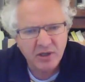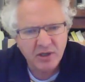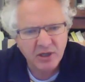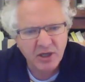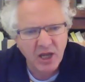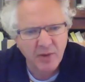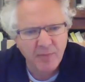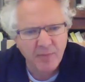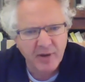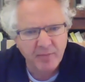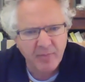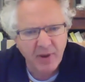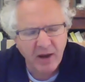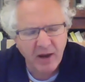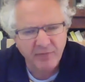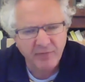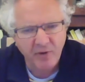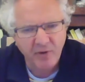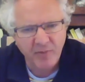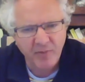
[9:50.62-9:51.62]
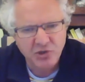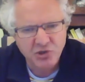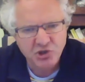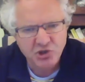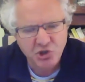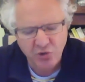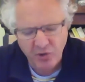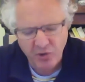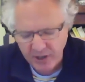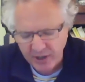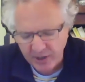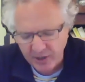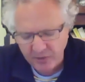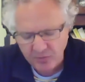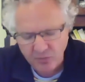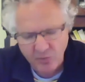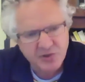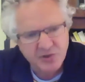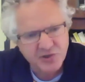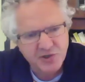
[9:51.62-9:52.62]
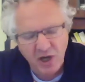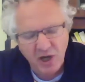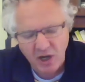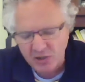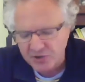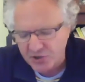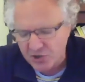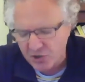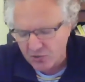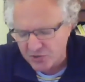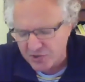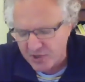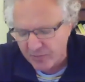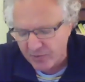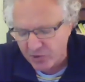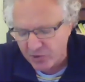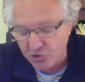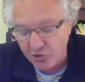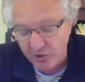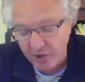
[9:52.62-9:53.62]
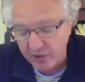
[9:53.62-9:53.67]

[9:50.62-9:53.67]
coming back from injury and we start to use imagery,